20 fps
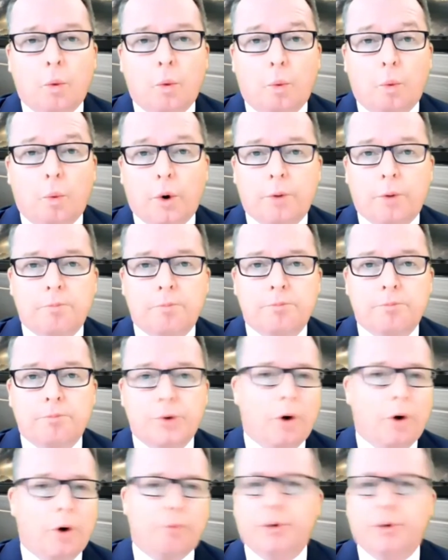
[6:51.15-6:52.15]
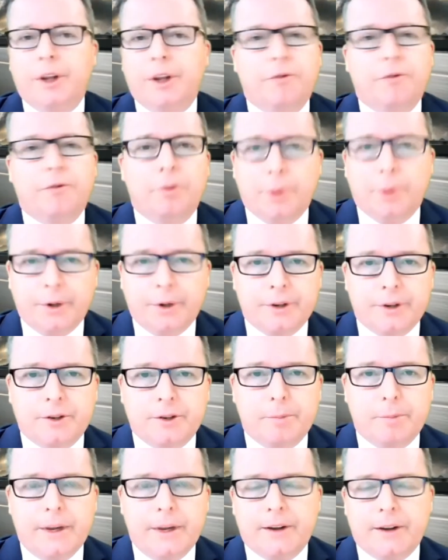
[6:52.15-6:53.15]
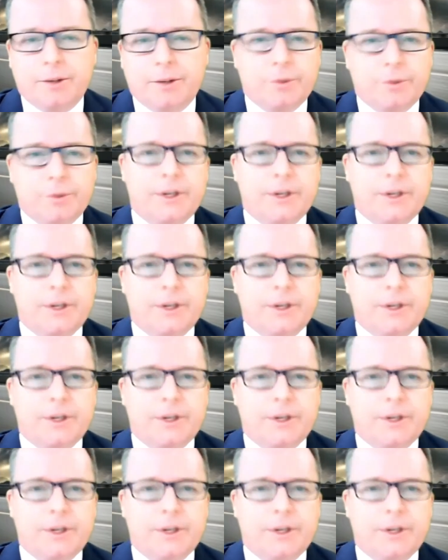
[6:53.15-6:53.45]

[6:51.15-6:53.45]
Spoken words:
were not really familiar to me because it